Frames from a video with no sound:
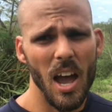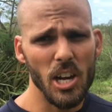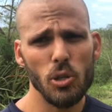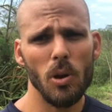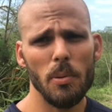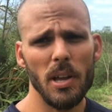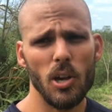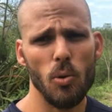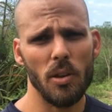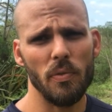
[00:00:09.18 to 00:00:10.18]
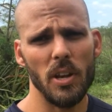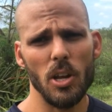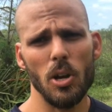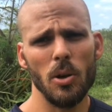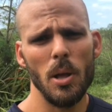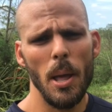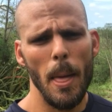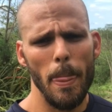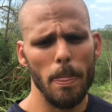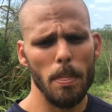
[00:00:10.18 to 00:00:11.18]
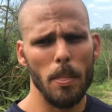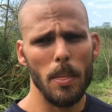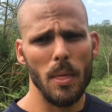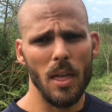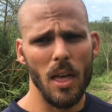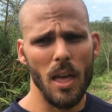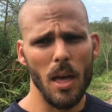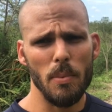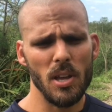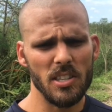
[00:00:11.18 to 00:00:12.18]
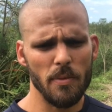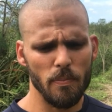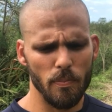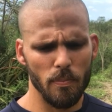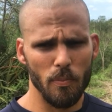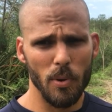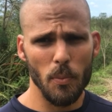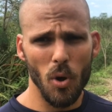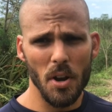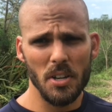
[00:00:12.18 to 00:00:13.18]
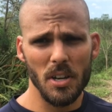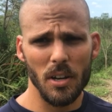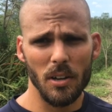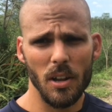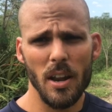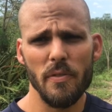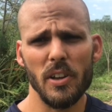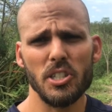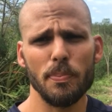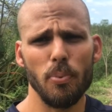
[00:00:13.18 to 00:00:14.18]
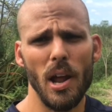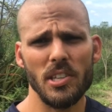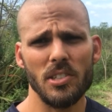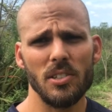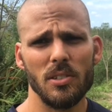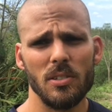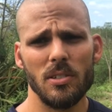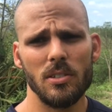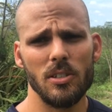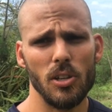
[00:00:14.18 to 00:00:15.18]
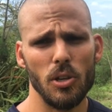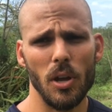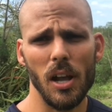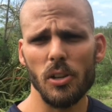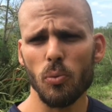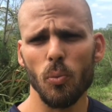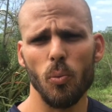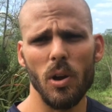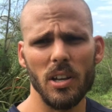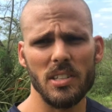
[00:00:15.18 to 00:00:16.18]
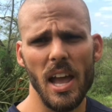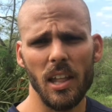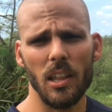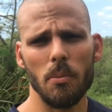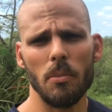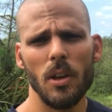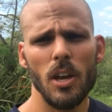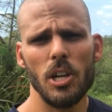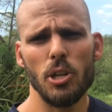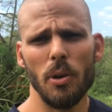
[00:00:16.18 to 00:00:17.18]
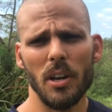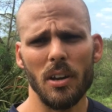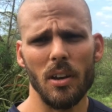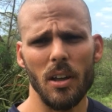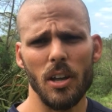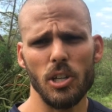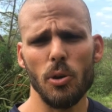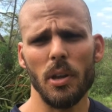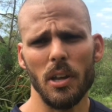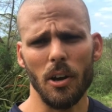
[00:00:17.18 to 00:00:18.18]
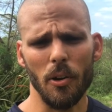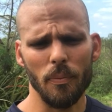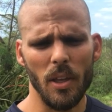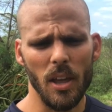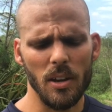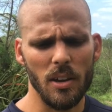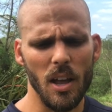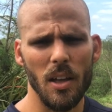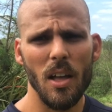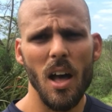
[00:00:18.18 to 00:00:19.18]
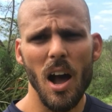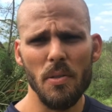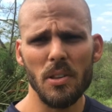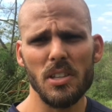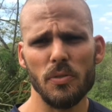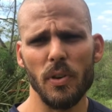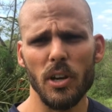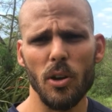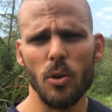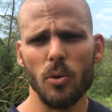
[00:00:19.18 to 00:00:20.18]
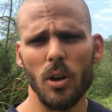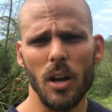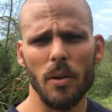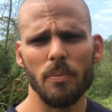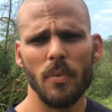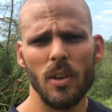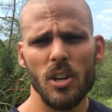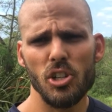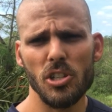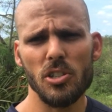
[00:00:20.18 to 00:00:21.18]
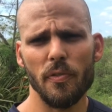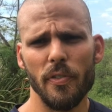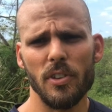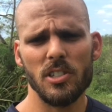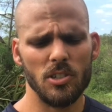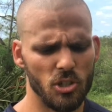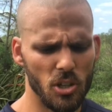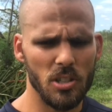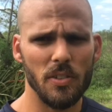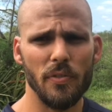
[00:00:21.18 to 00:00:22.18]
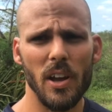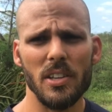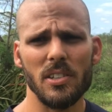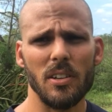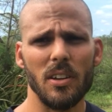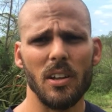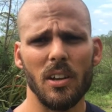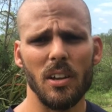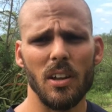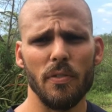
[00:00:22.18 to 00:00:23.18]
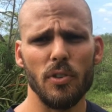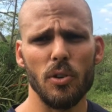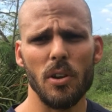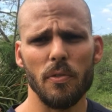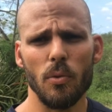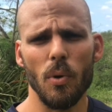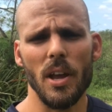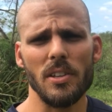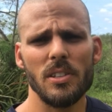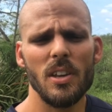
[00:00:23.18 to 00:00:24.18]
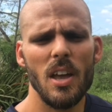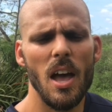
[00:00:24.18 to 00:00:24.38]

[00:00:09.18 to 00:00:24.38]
I just want to make a quick video because I've been wanting to kind of express to you guys what exactly I'm doing here, and I think this video should suffice in a few different ways.